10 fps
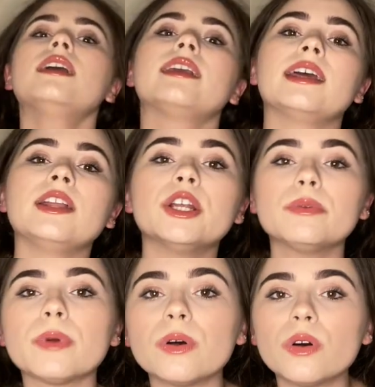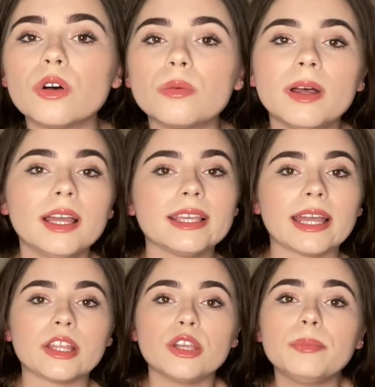get in your robe, get
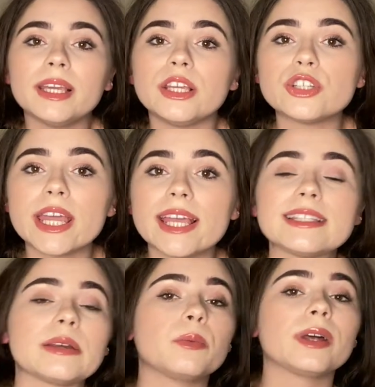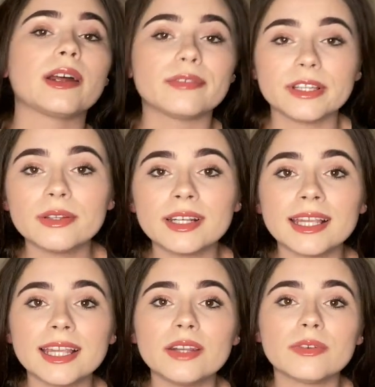in your PJs, get in whatever you
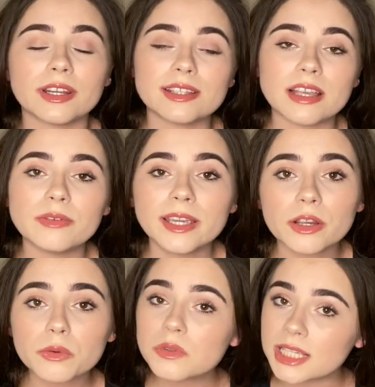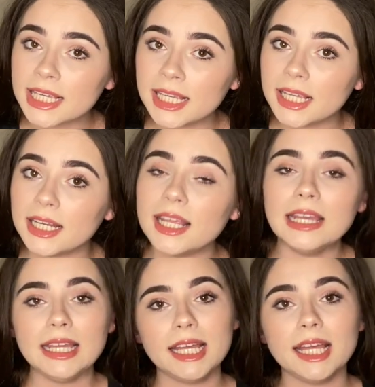need for your self-care routine,
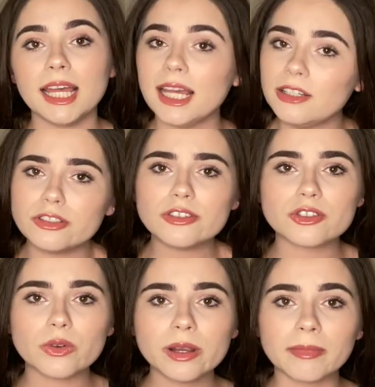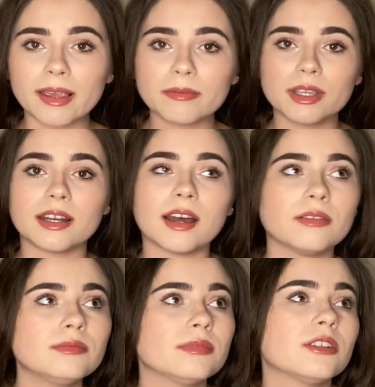and just join me, you
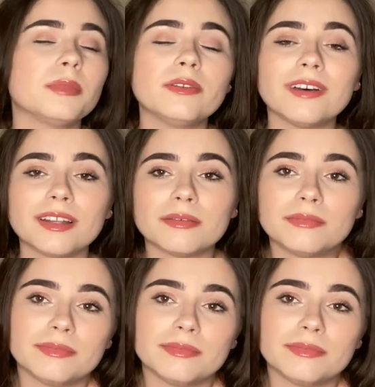know? It'll be fun.